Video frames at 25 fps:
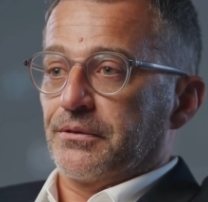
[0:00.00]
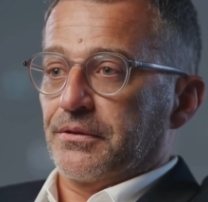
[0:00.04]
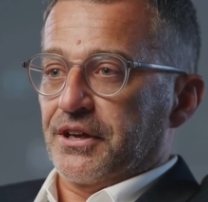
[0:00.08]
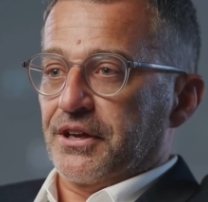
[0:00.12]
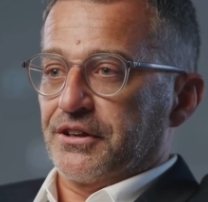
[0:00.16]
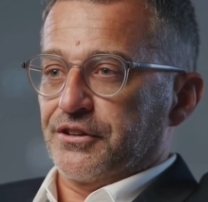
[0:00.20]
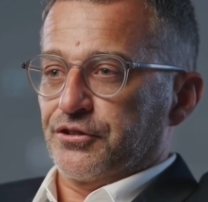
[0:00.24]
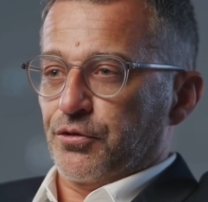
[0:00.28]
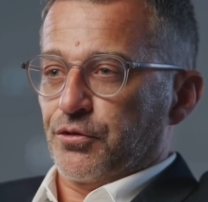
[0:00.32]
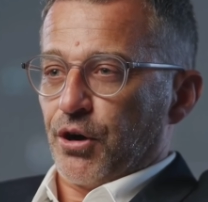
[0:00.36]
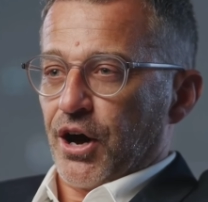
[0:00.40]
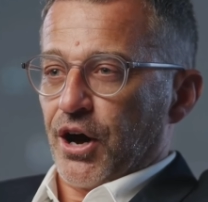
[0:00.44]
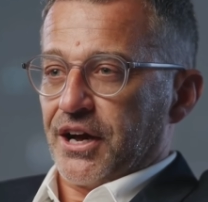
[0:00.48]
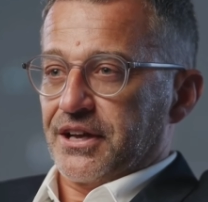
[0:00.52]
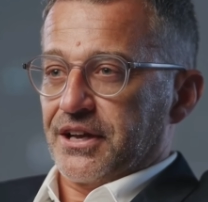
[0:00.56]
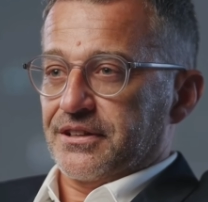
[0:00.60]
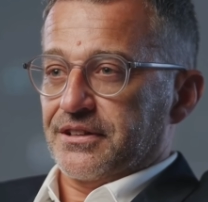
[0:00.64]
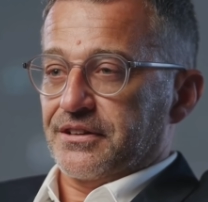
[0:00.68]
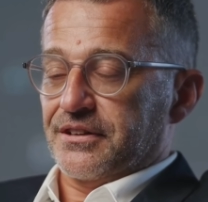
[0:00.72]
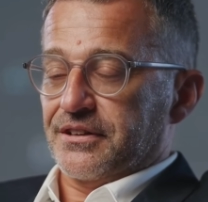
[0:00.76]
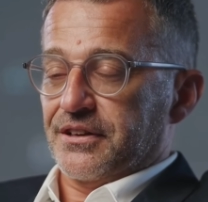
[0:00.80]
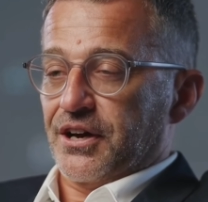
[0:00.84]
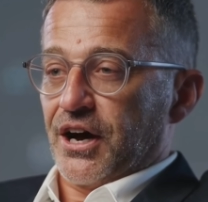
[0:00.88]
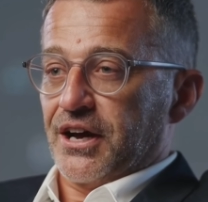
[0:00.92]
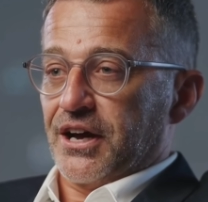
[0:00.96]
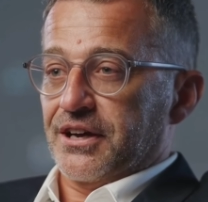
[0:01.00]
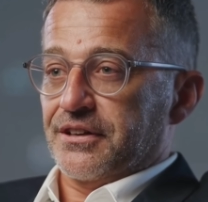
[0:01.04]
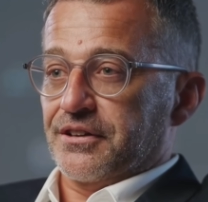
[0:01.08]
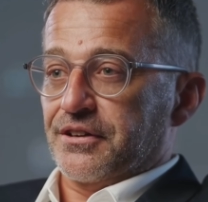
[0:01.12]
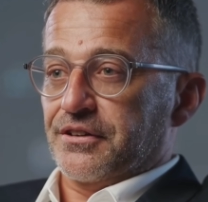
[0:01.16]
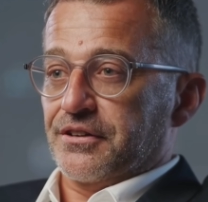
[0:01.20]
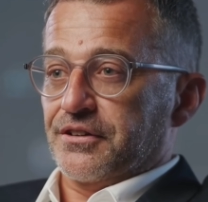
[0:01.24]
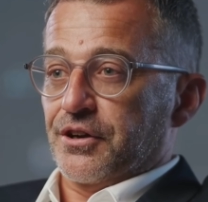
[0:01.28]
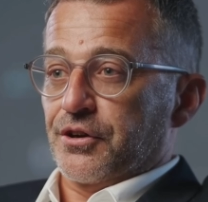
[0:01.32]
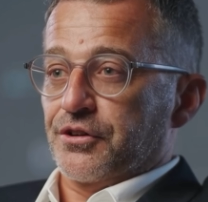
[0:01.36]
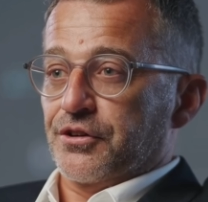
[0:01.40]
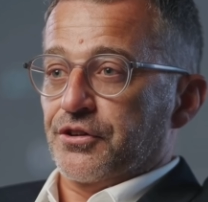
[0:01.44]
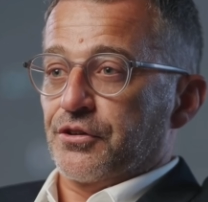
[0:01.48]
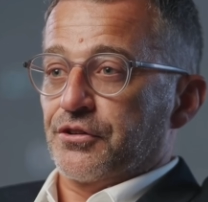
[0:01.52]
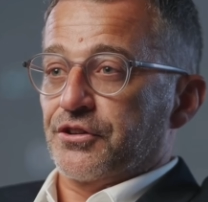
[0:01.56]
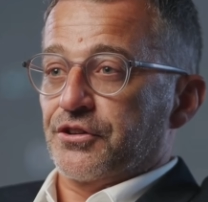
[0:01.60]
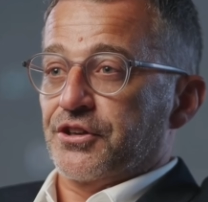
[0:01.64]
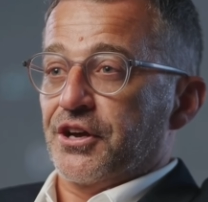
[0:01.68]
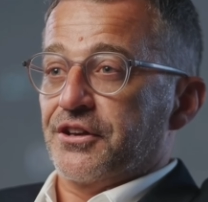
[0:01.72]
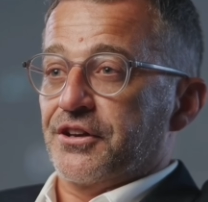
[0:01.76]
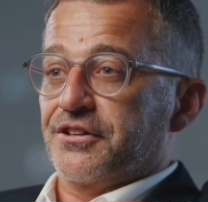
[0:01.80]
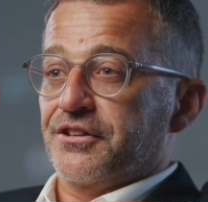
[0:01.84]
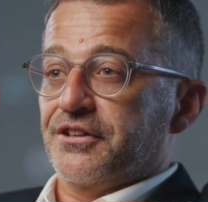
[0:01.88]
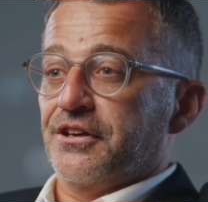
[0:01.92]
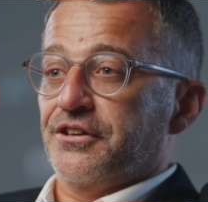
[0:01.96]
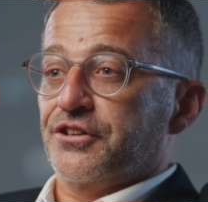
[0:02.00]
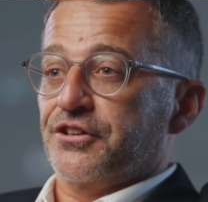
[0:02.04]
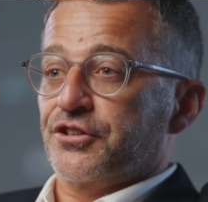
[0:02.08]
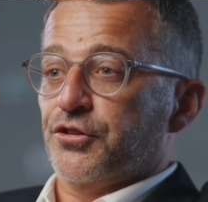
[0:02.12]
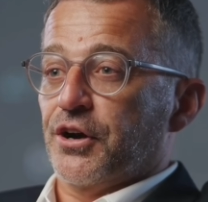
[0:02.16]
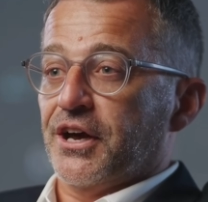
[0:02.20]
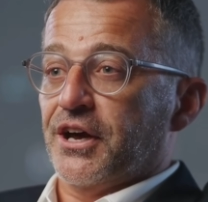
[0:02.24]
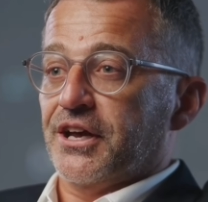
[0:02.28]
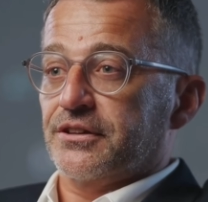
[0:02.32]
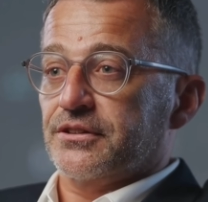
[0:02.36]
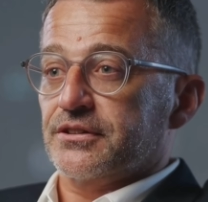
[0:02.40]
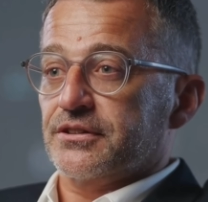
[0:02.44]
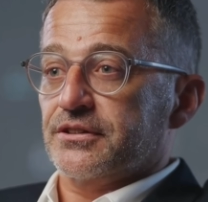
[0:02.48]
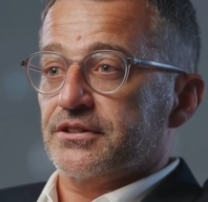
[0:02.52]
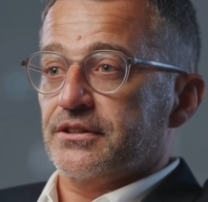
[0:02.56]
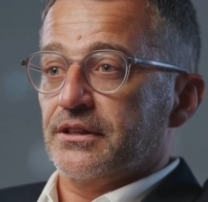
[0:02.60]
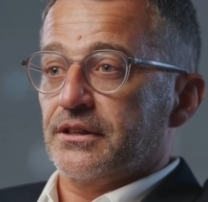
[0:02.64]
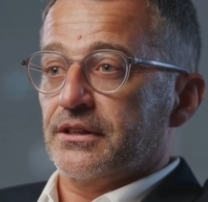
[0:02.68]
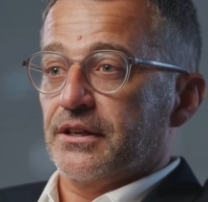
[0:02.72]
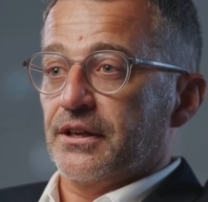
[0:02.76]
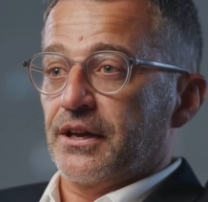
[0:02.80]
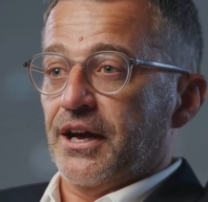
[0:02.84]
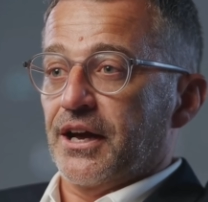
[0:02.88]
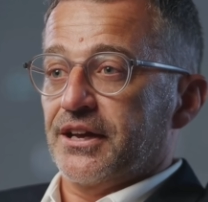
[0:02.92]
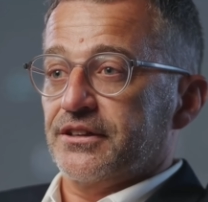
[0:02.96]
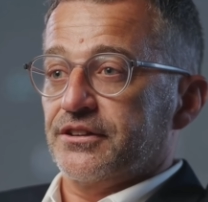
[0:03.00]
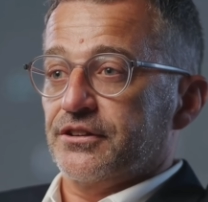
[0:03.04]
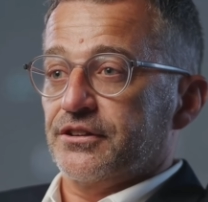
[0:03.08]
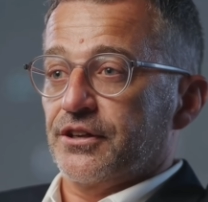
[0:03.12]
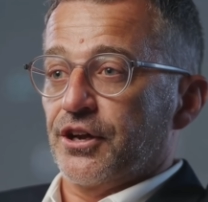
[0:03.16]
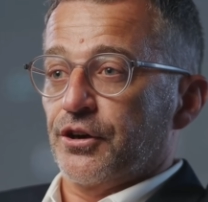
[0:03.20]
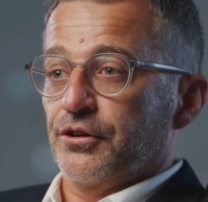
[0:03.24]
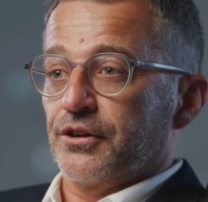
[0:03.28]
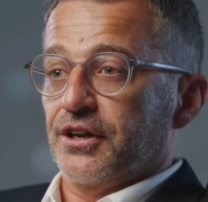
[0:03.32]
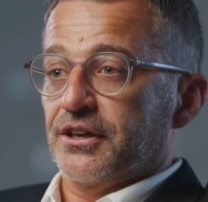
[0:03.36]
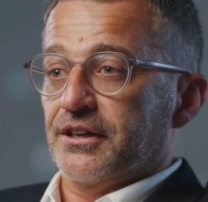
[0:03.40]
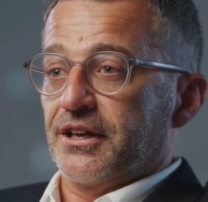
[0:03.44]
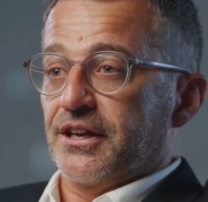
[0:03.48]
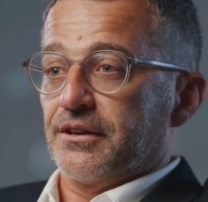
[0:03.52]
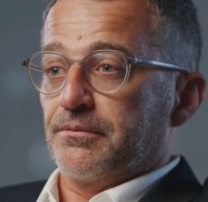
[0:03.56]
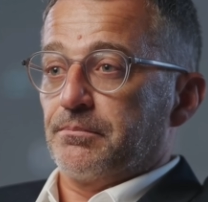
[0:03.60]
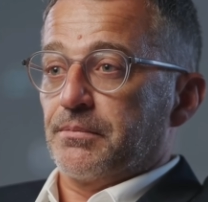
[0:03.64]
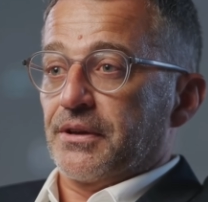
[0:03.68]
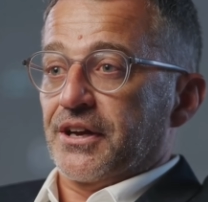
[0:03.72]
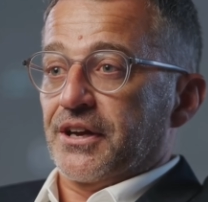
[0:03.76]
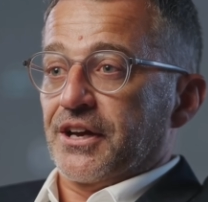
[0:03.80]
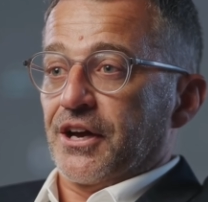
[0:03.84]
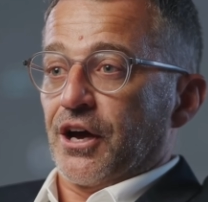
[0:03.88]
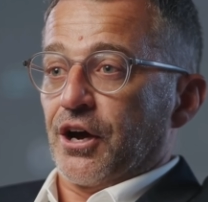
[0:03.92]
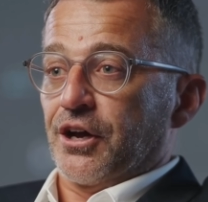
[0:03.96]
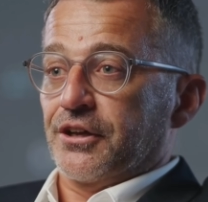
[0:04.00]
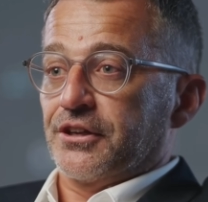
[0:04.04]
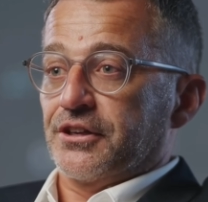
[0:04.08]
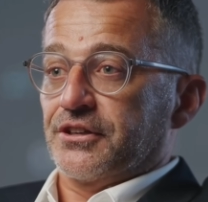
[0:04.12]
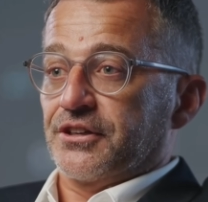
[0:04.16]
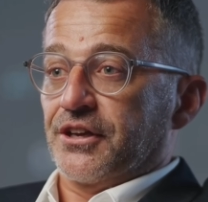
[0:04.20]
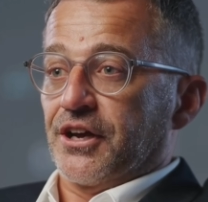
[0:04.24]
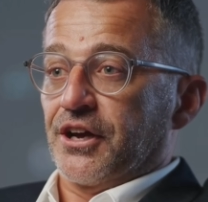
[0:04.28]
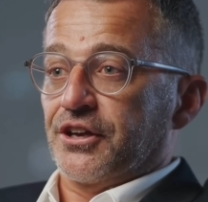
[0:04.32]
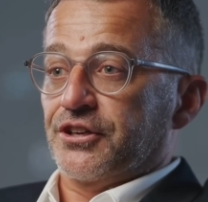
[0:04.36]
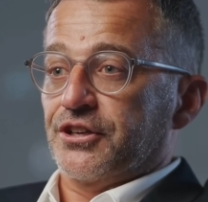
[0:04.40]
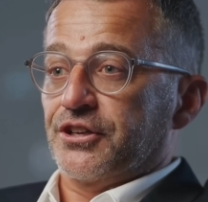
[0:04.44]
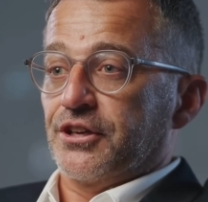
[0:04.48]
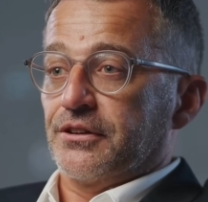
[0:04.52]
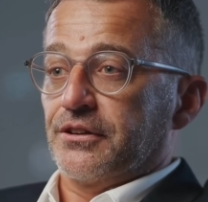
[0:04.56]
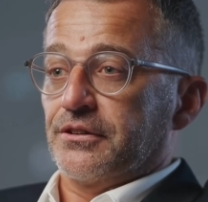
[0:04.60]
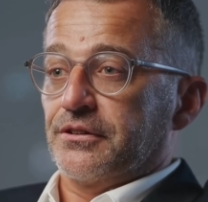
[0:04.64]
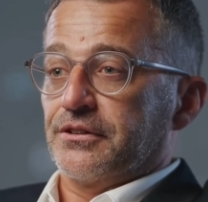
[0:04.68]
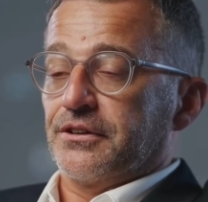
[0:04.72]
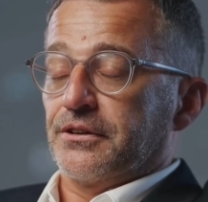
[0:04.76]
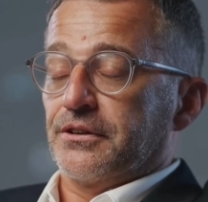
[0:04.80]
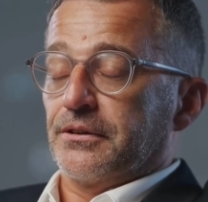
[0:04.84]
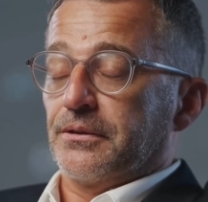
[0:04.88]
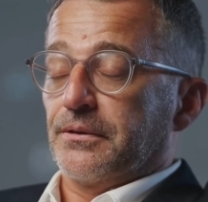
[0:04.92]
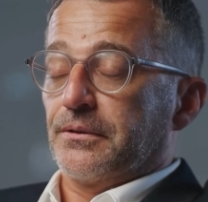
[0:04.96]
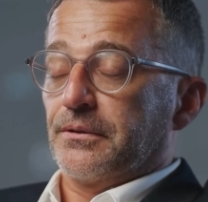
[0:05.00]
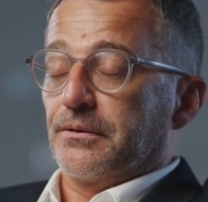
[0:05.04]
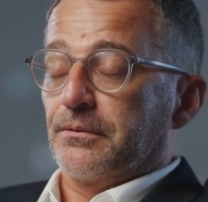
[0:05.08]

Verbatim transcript: Its rise is tied to social justice trends, as noted in PR discussions.